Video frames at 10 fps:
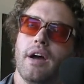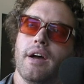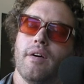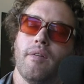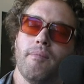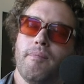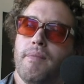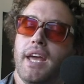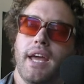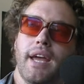or
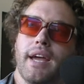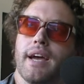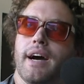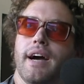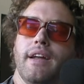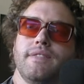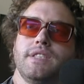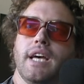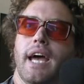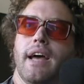me kind of
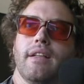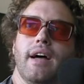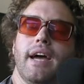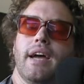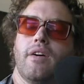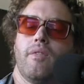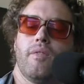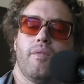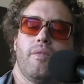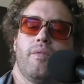saying, like,
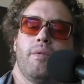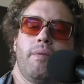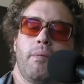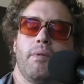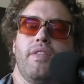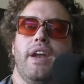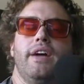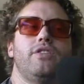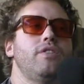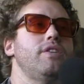remember that
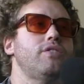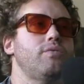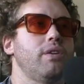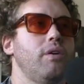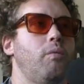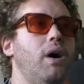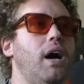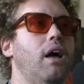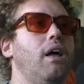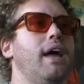I do this really
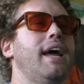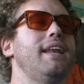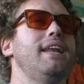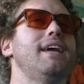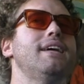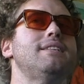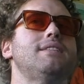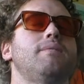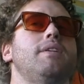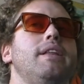well. And I needed
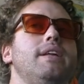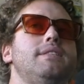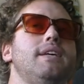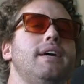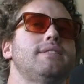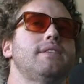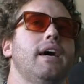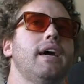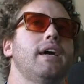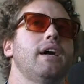something that says,
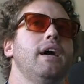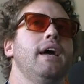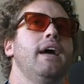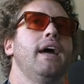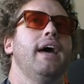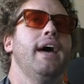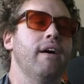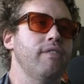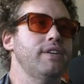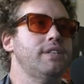like,
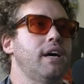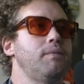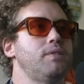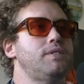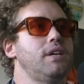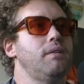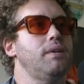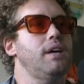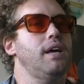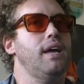every time you see
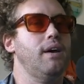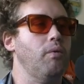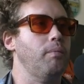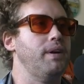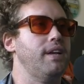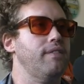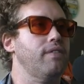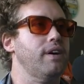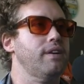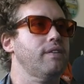me, it will be
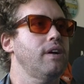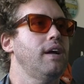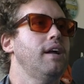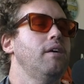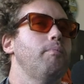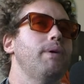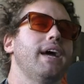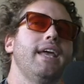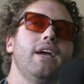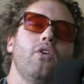different. But
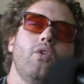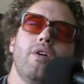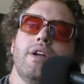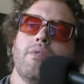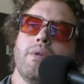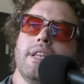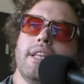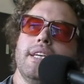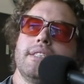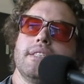I couldn't
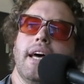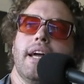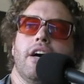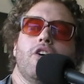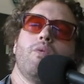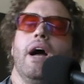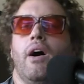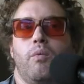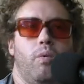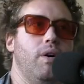release like a
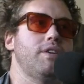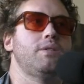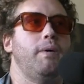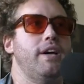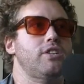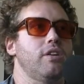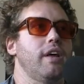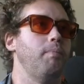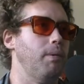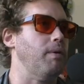crowd work special.
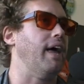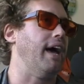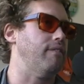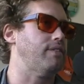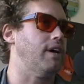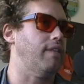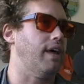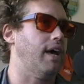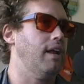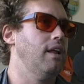Like people have done that.